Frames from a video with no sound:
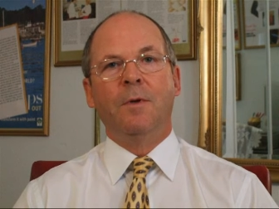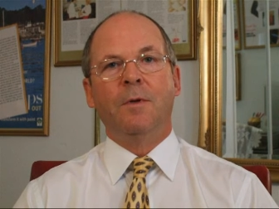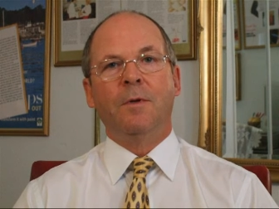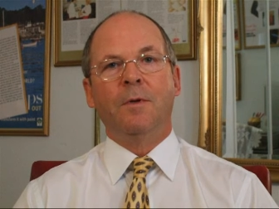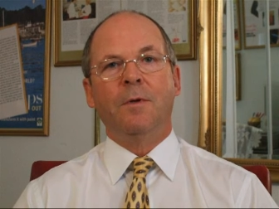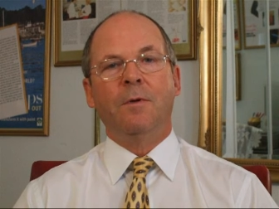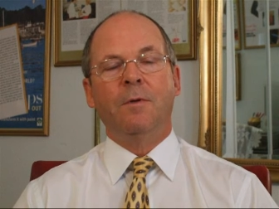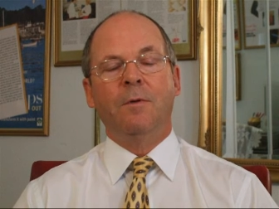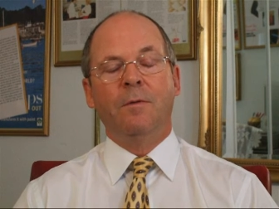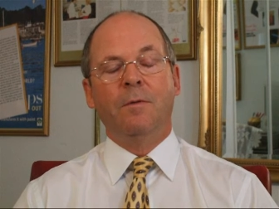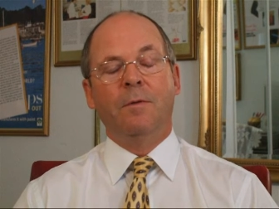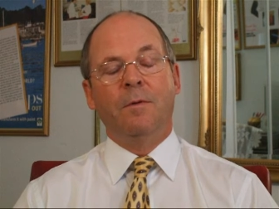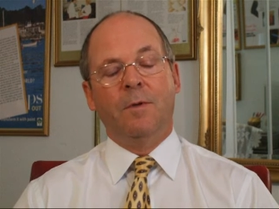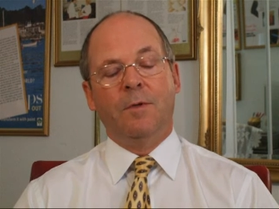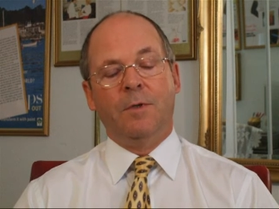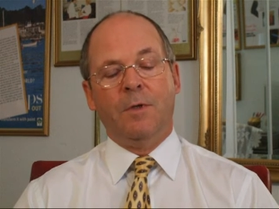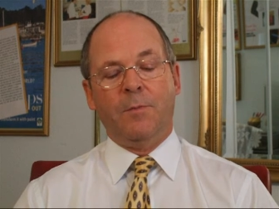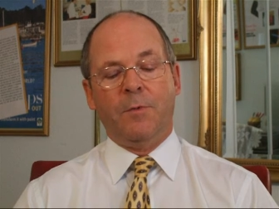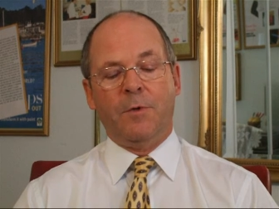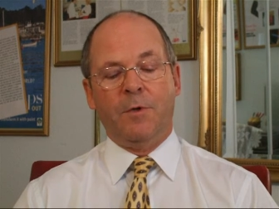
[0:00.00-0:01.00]
So
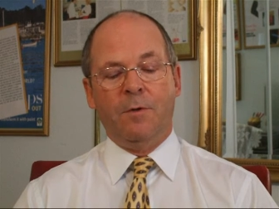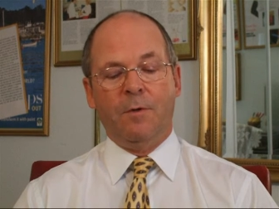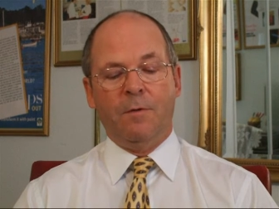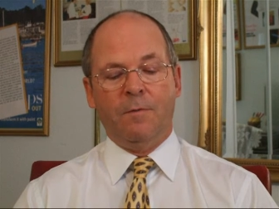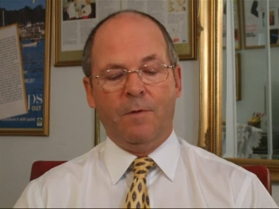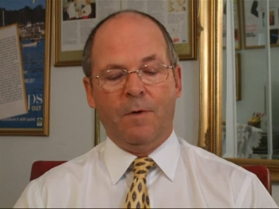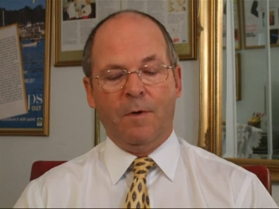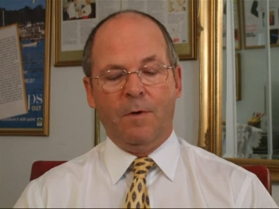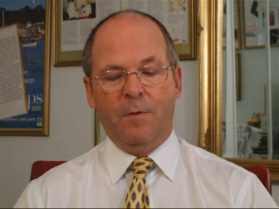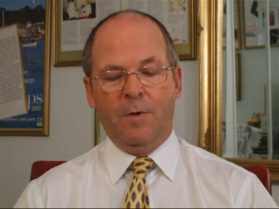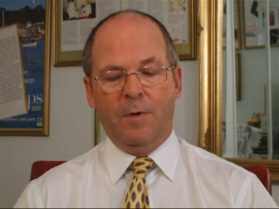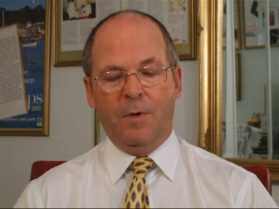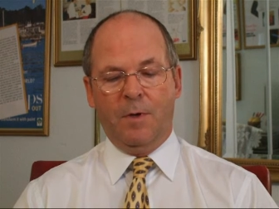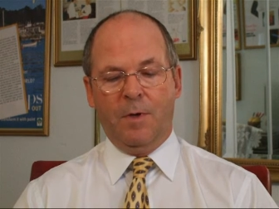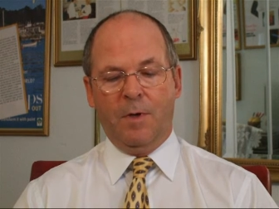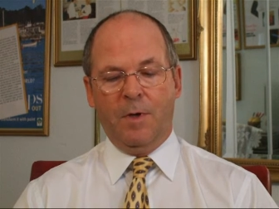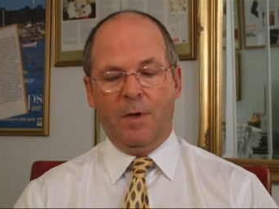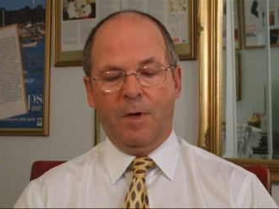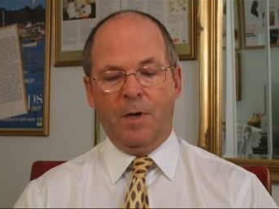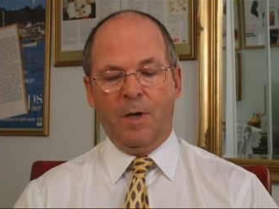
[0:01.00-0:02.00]
it's up to you to follow it and,
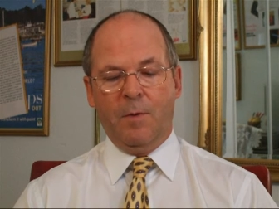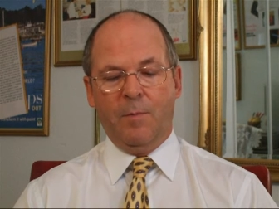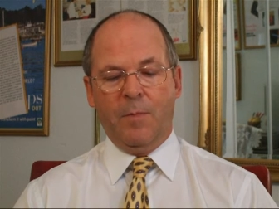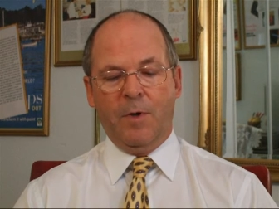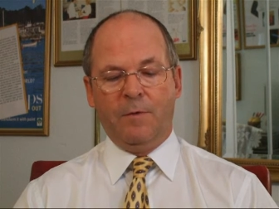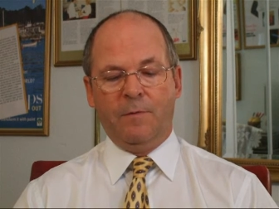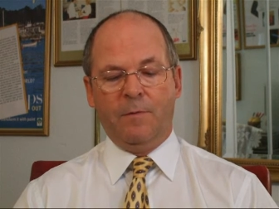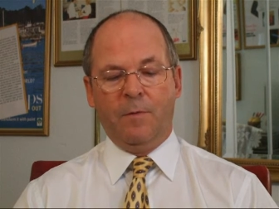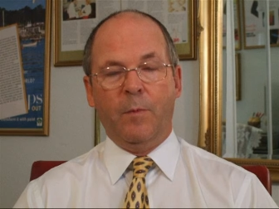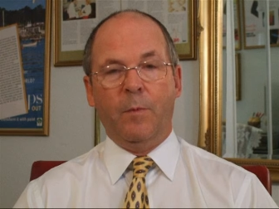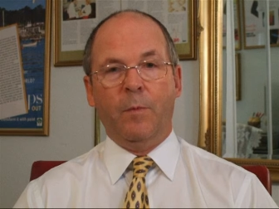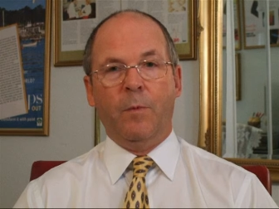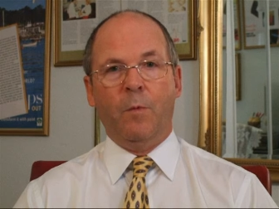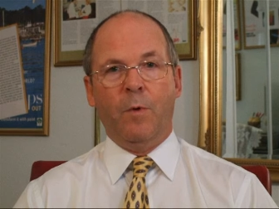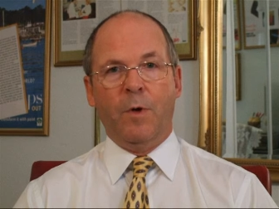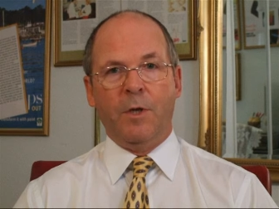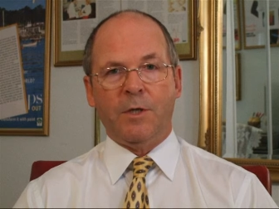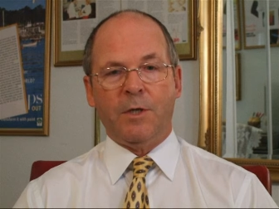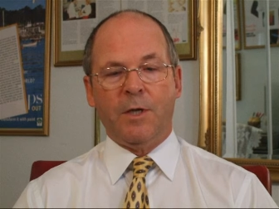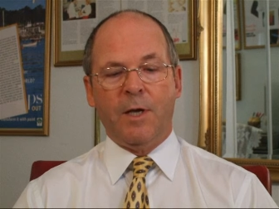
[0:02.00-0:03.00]
and get the best from it. But
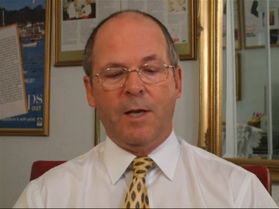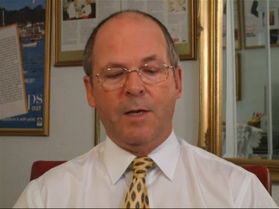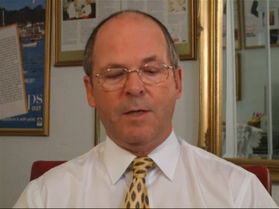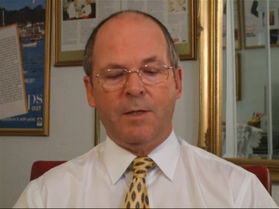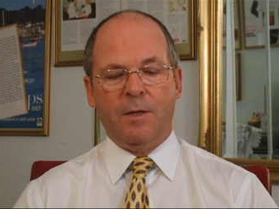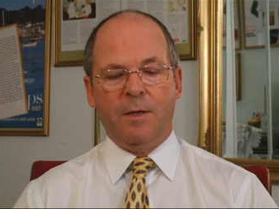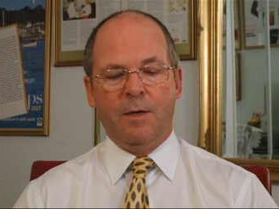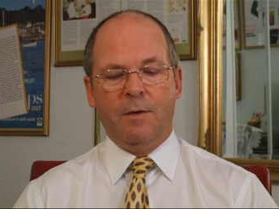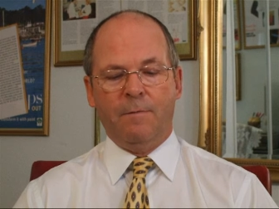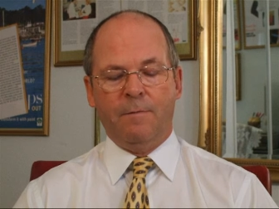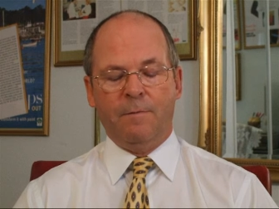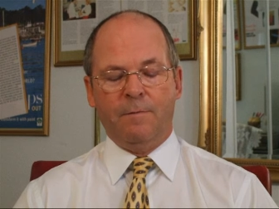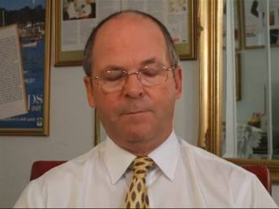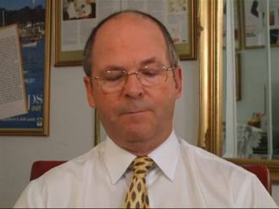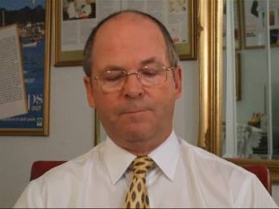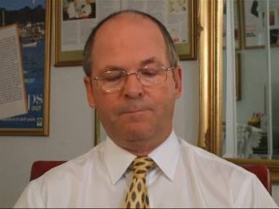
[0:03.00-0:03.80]
one scan is enough.